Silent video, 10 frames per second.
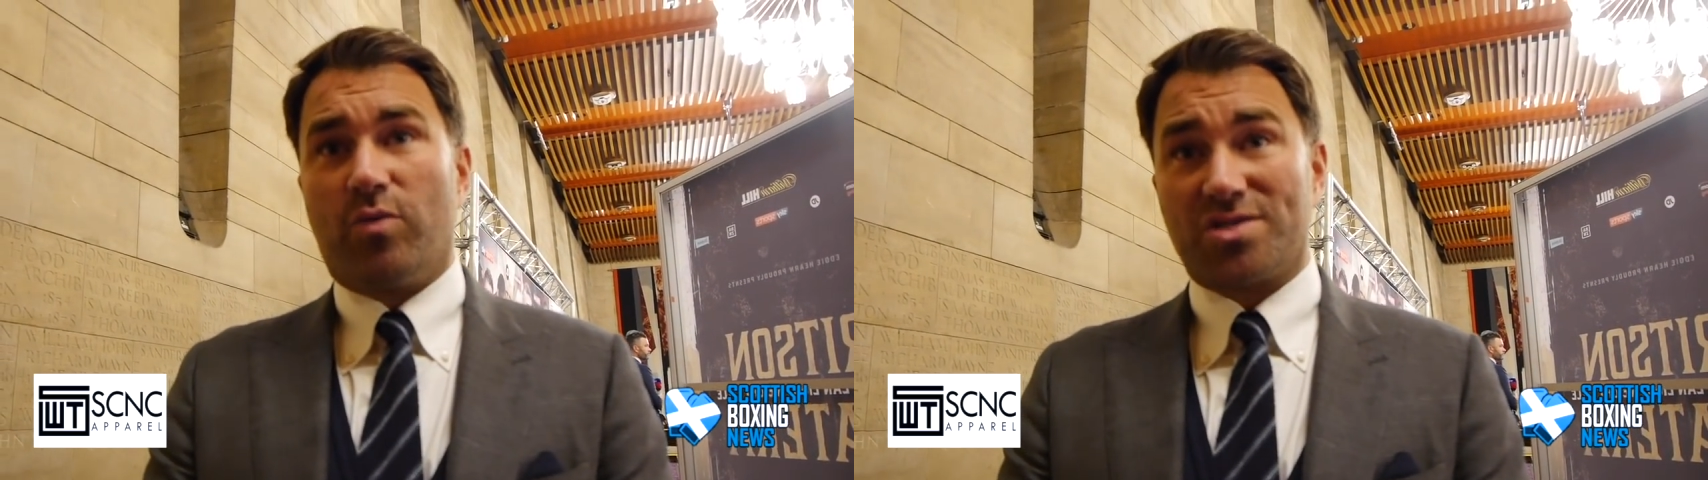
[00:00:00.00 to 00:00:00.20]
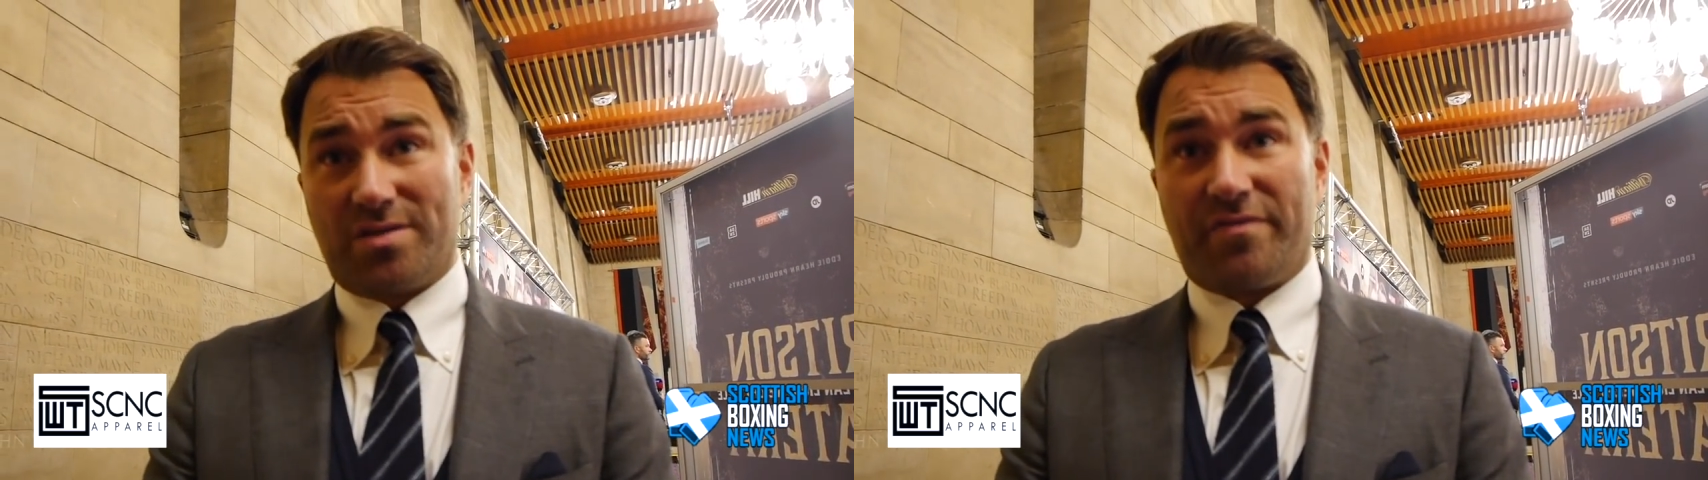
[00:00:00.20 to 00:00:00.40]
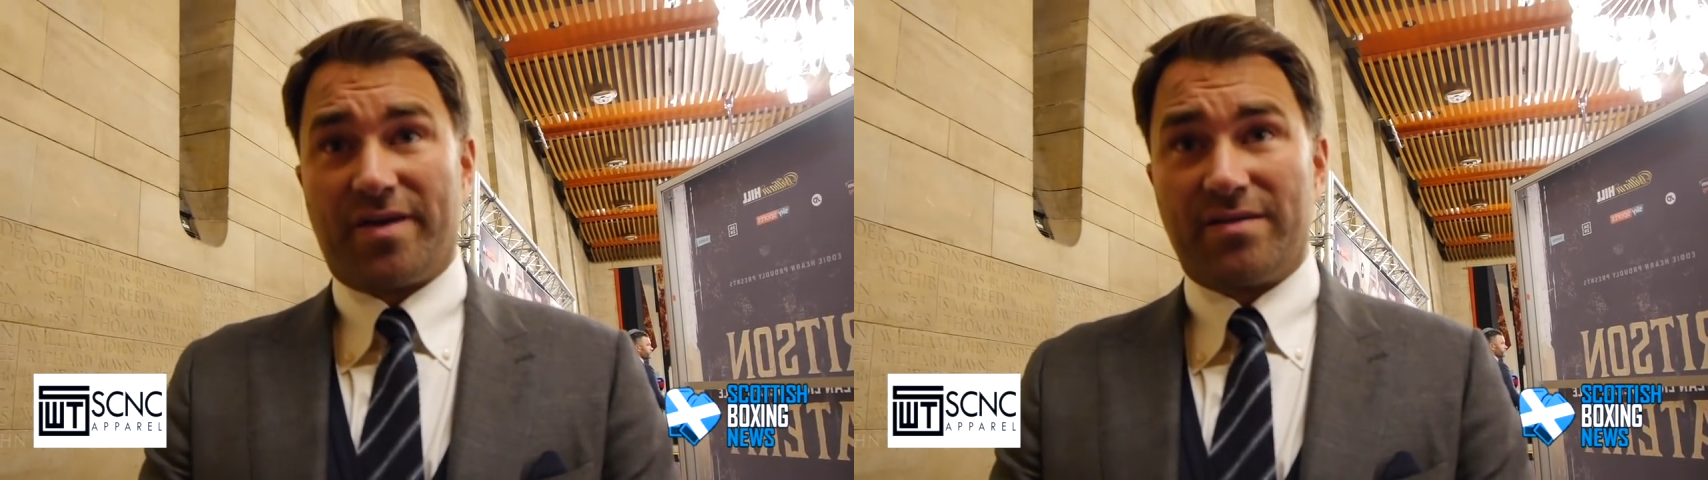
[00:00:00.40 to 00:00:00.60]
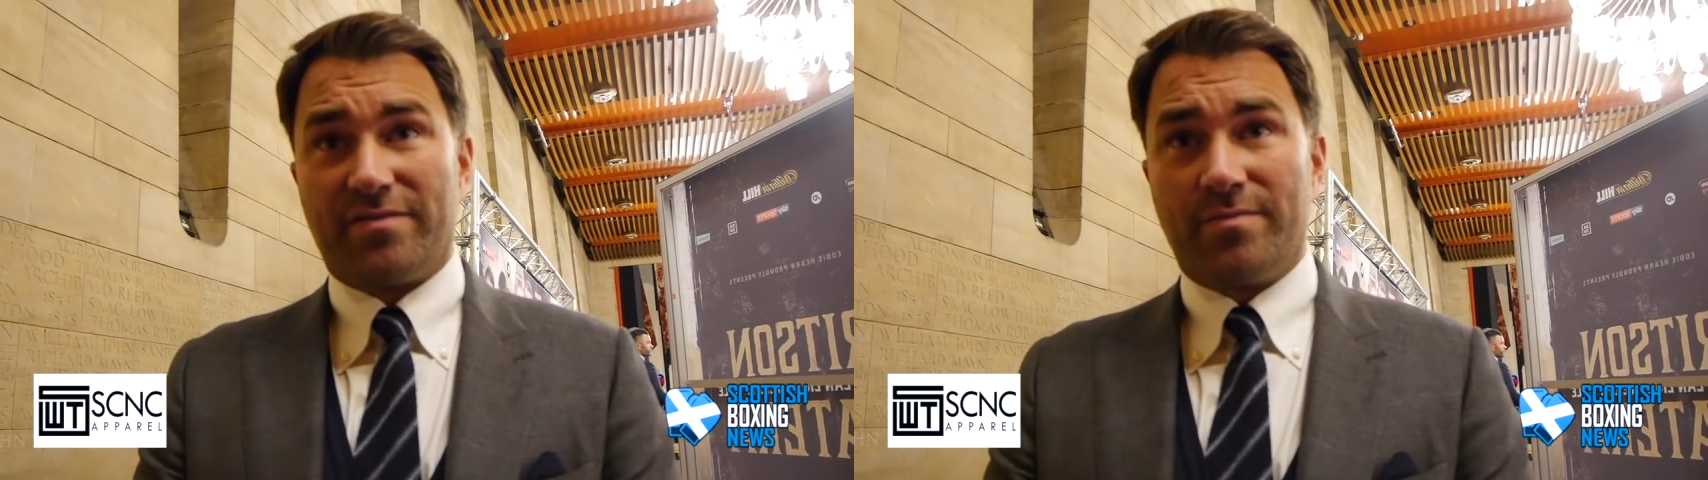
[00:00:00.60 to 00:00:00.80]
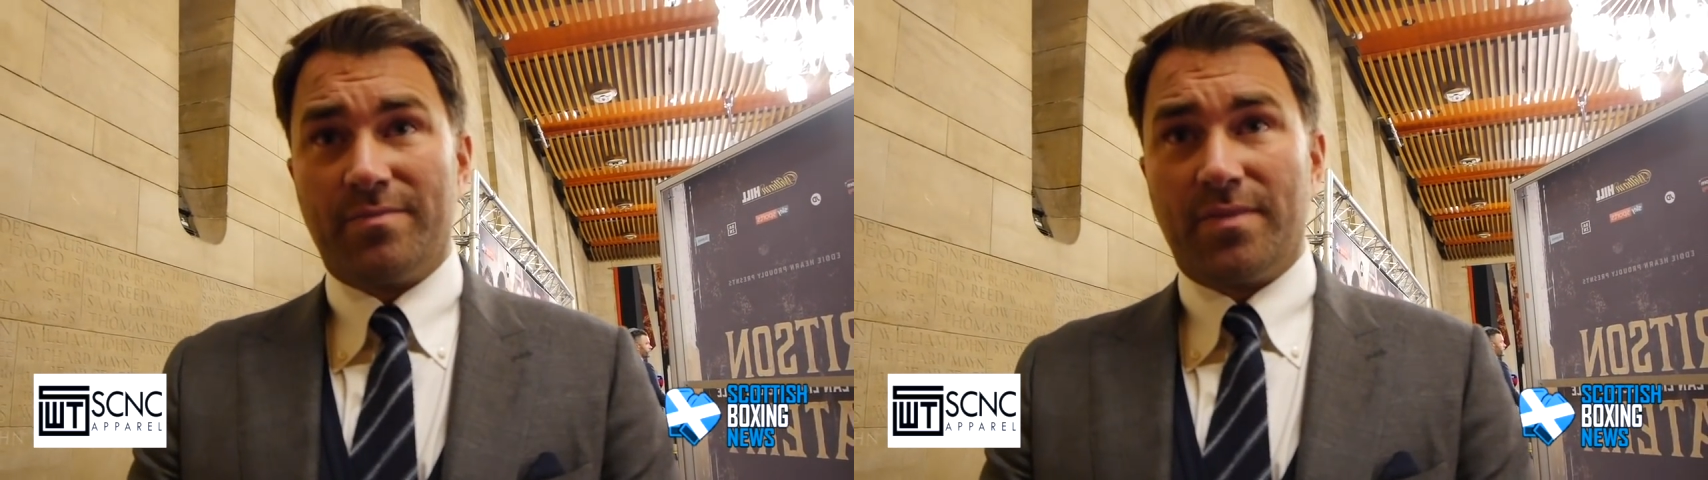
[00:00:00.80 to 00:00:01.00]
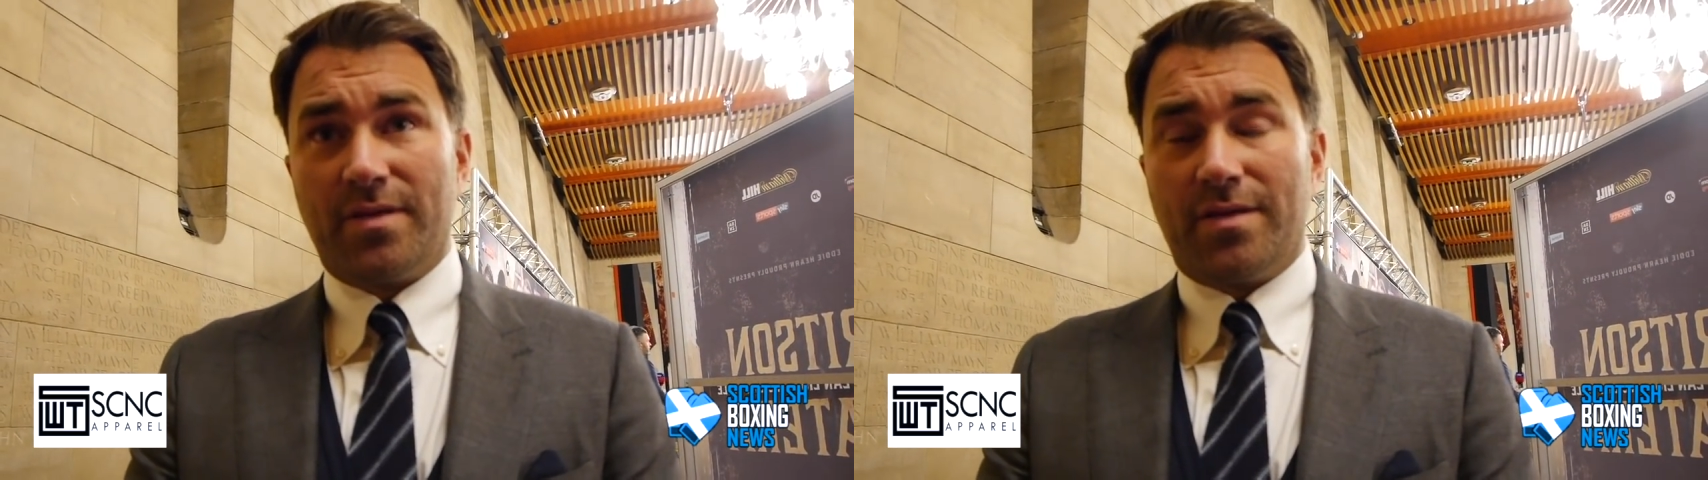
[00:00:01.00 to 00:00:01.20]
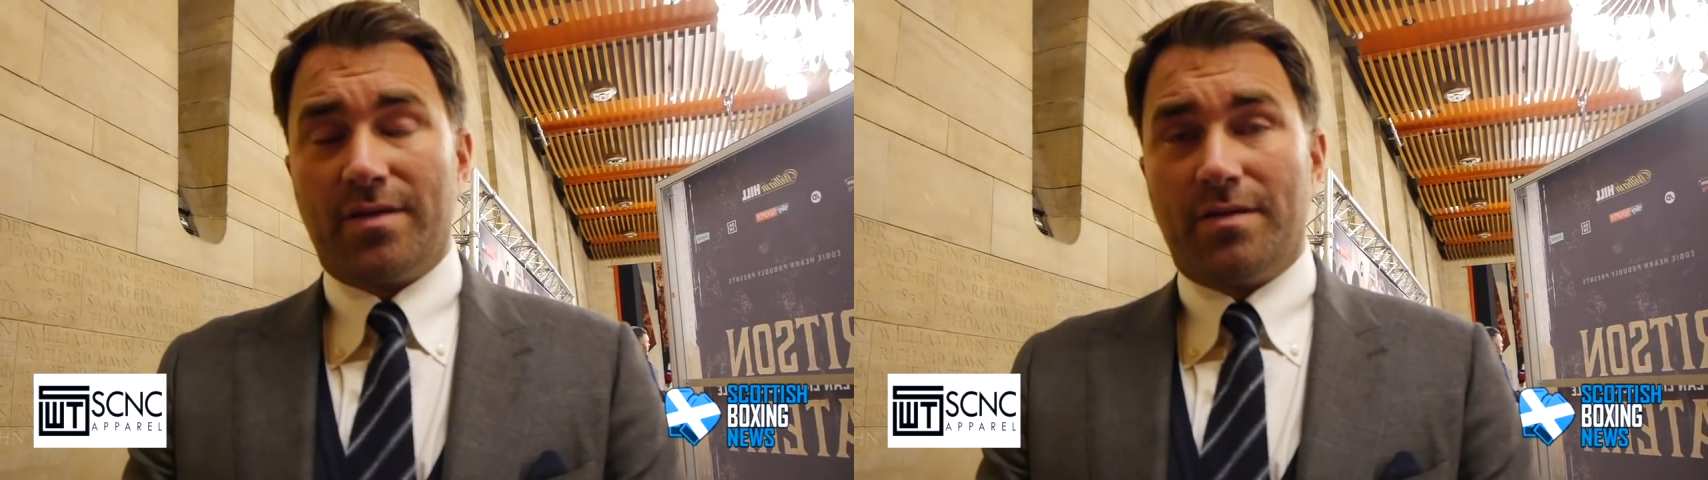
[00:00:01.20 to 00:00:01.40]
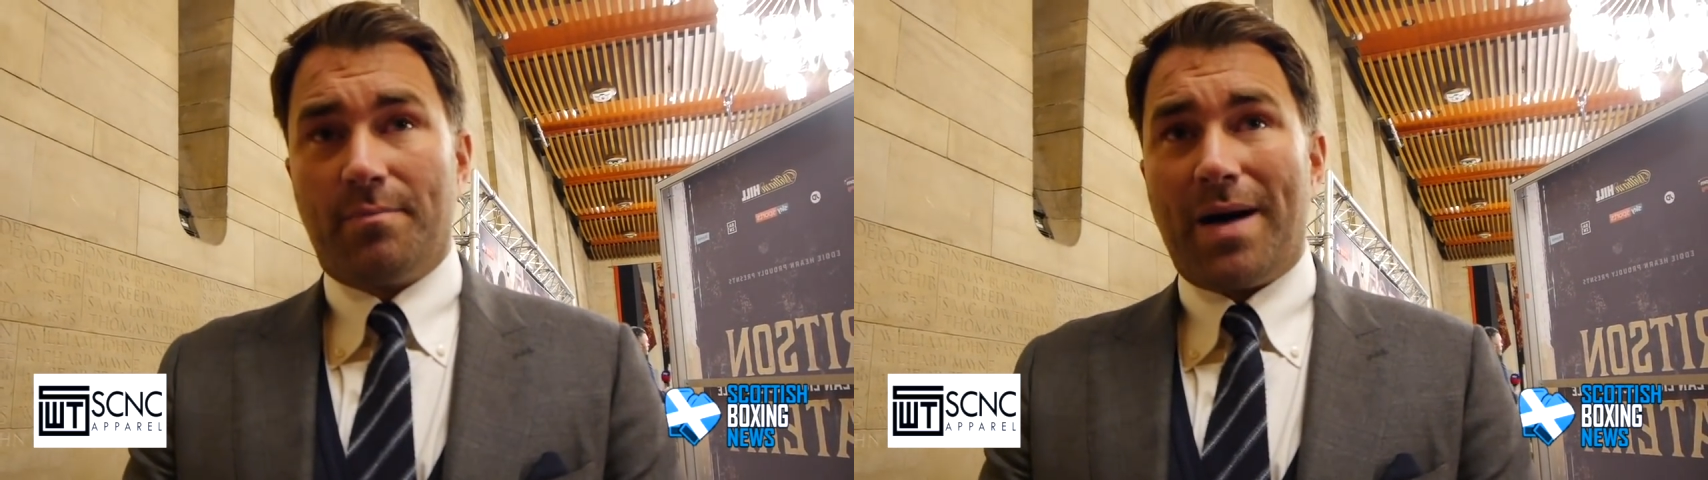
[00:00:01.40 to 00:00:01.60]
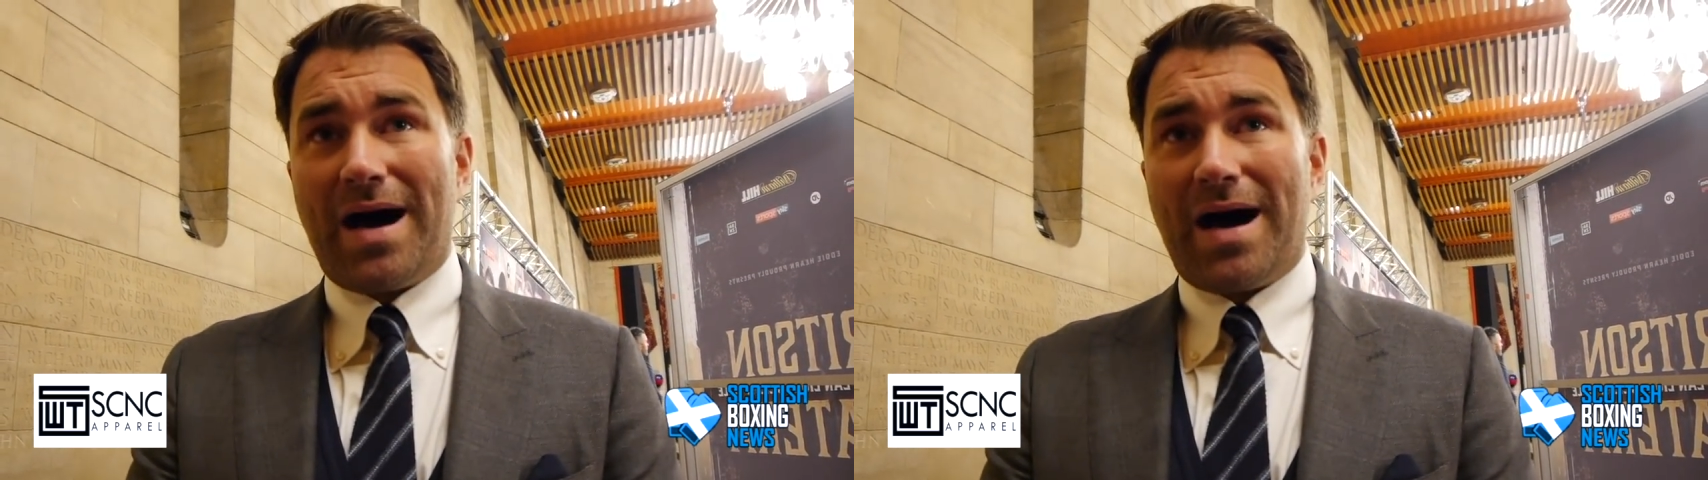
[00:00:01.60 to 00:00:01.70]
what's in front of them,